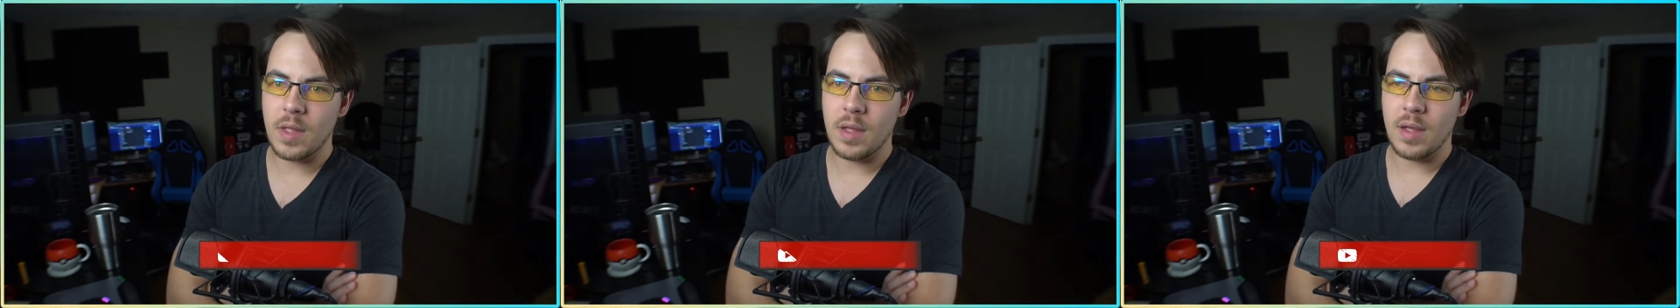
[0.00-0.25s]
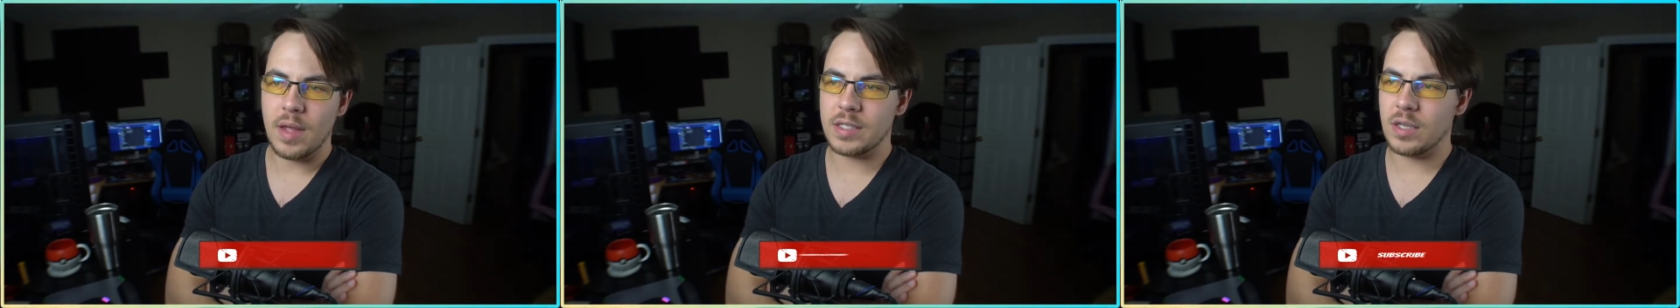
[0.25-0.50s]

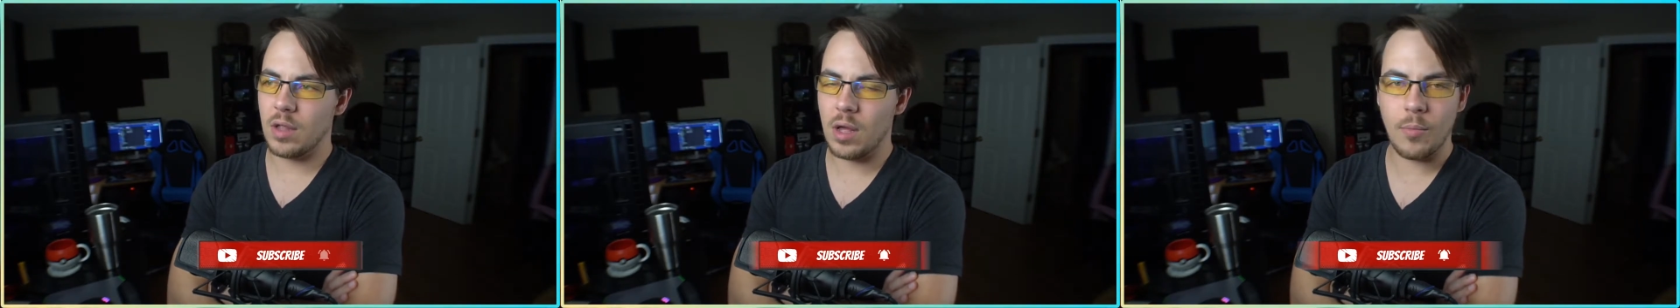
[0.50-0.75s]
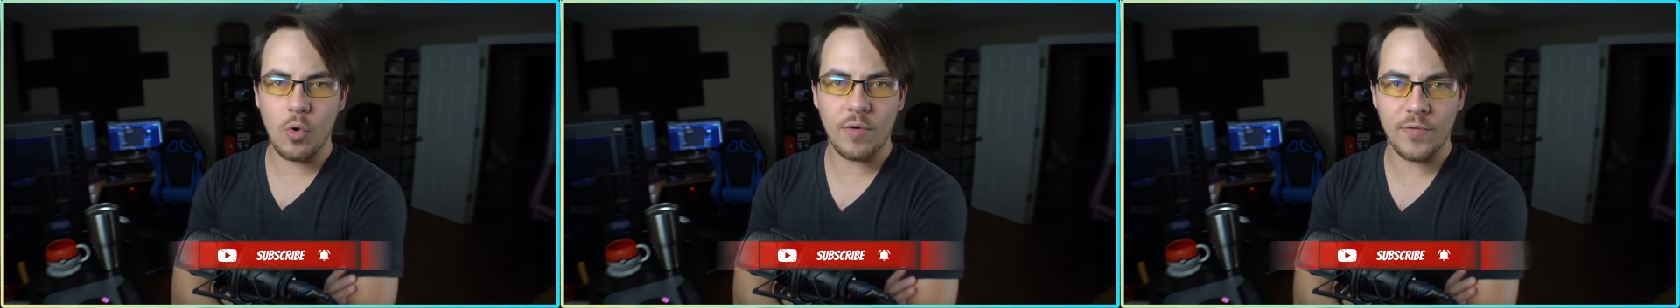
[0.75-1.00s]
It's a lot
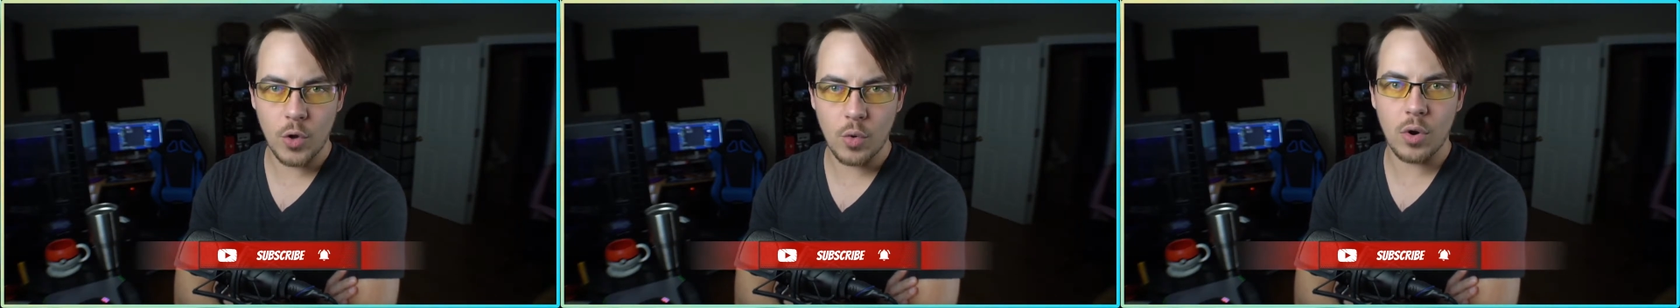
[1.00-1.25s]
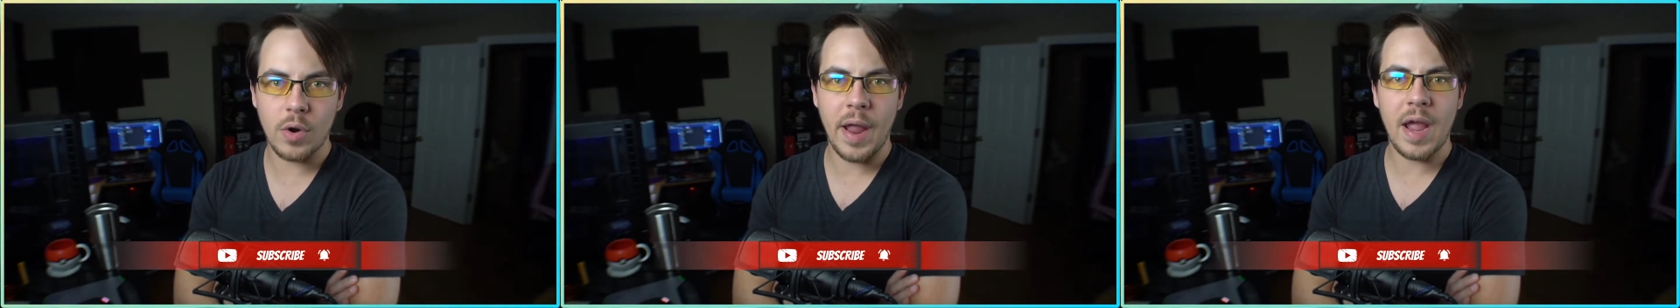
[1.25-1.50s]
more
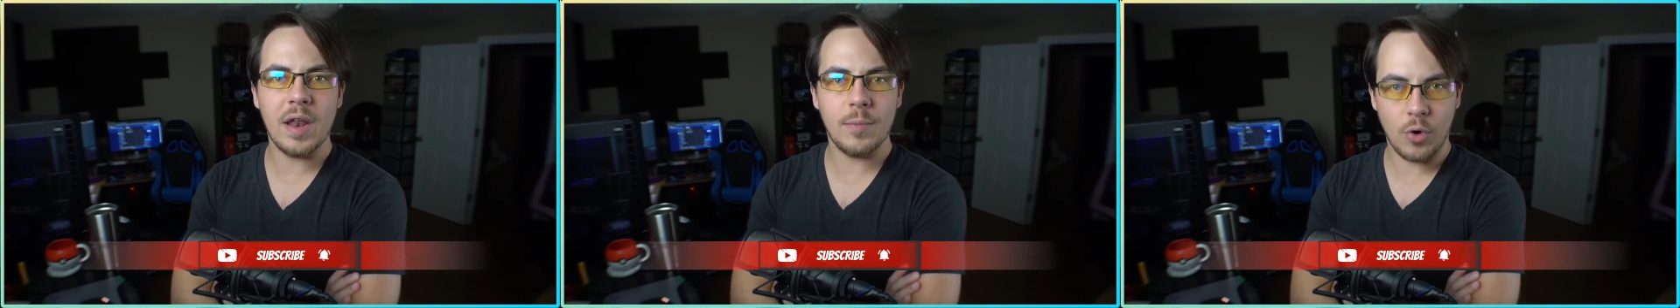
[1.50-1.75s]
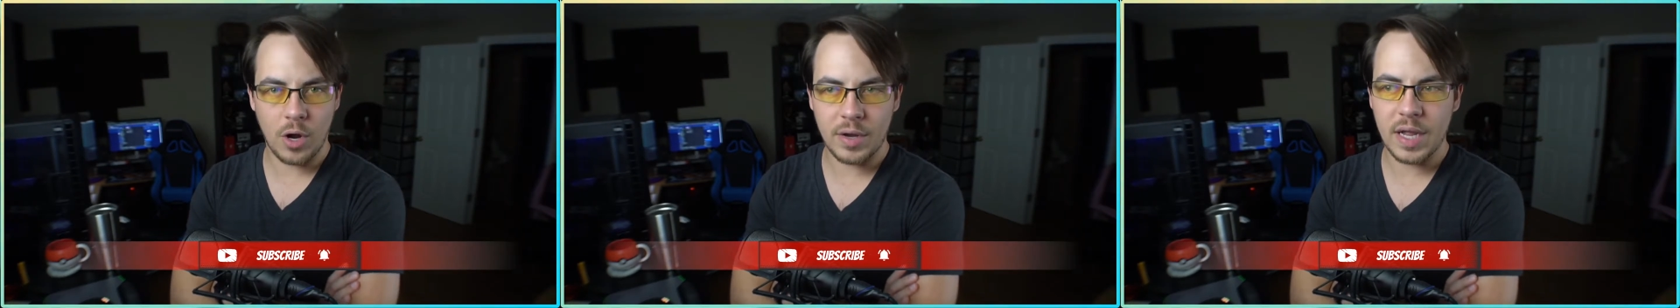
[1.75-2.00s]
viewer and
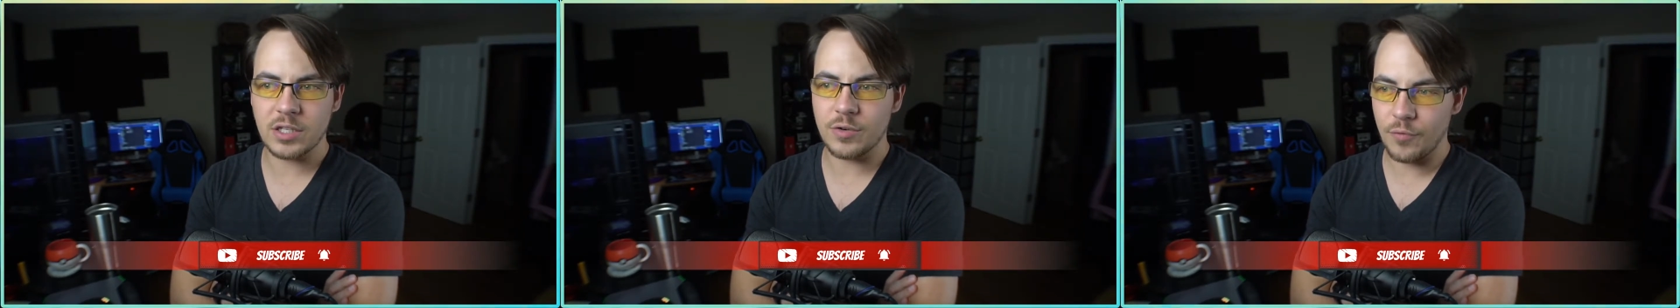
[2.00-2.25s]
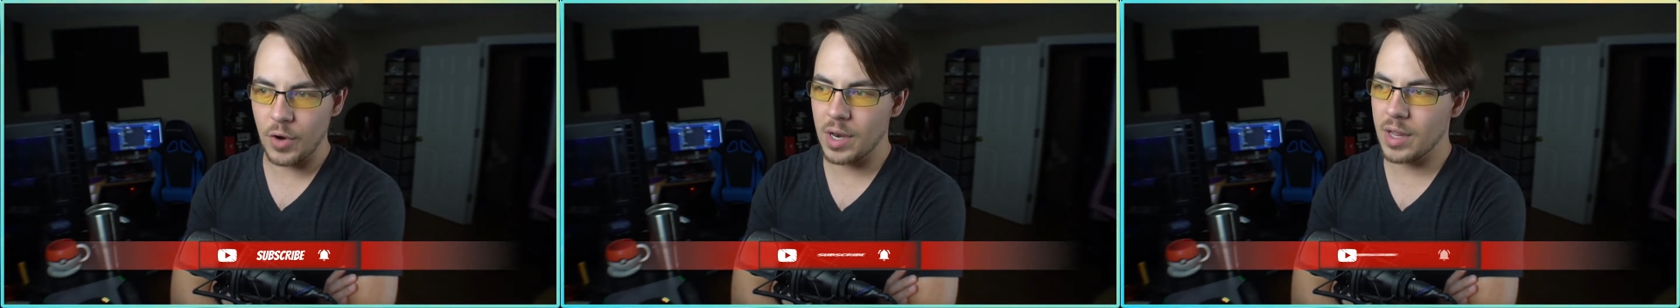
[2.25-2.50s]
broadcaster
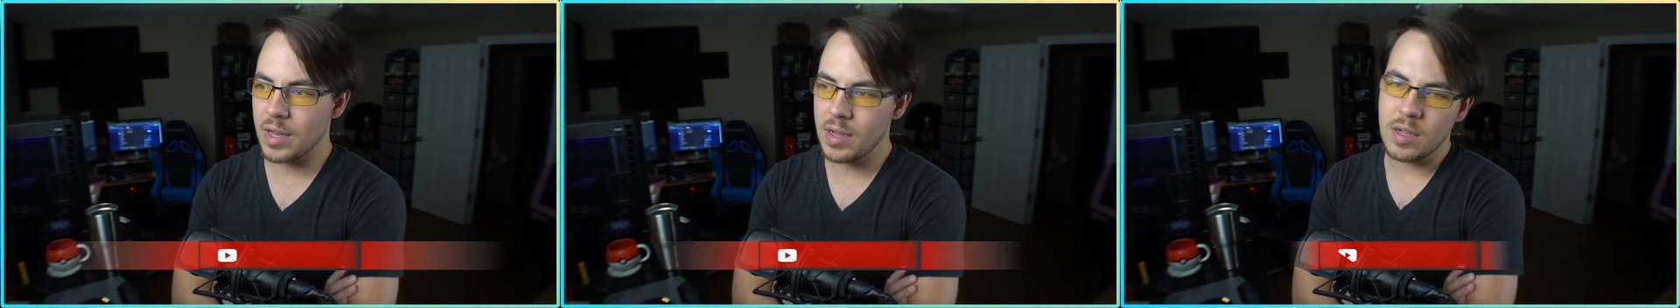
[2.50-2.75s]
friendly.